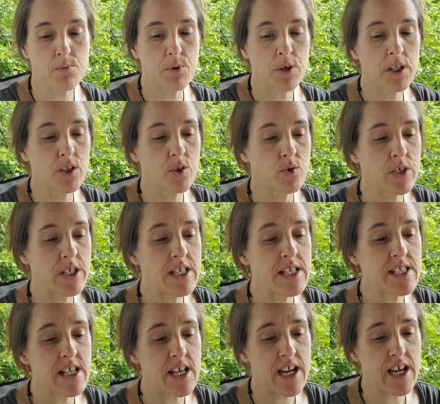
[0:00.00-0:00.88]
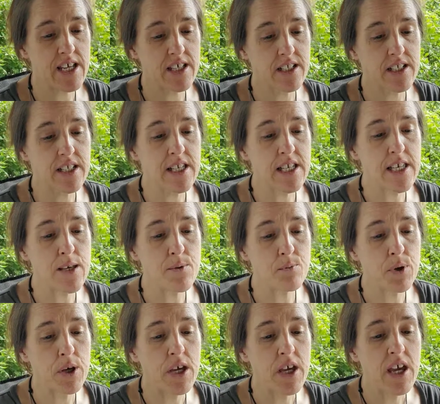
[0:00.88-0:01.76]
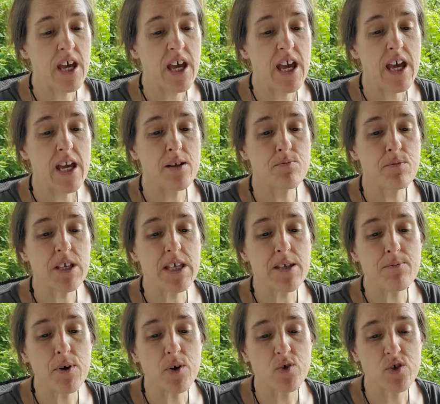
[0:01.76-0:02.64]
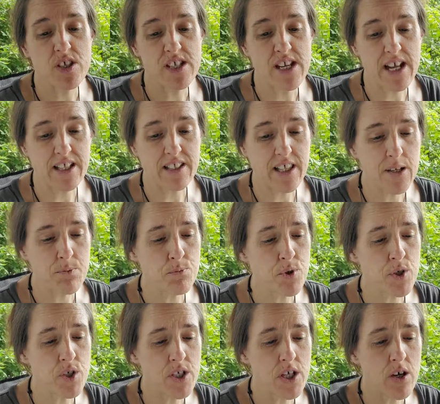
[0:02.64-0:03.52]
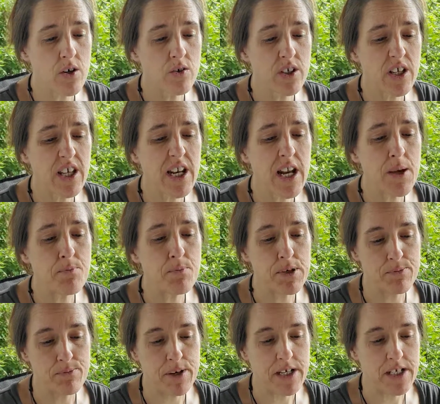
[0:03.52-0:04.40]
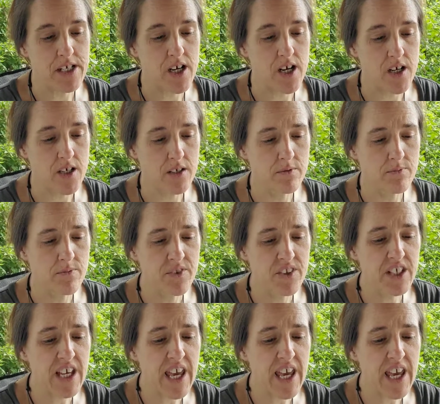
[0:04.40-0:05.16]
pillow he said I could keep, and Mickey Mouse nightlight burnt out, and I bit my tongue. The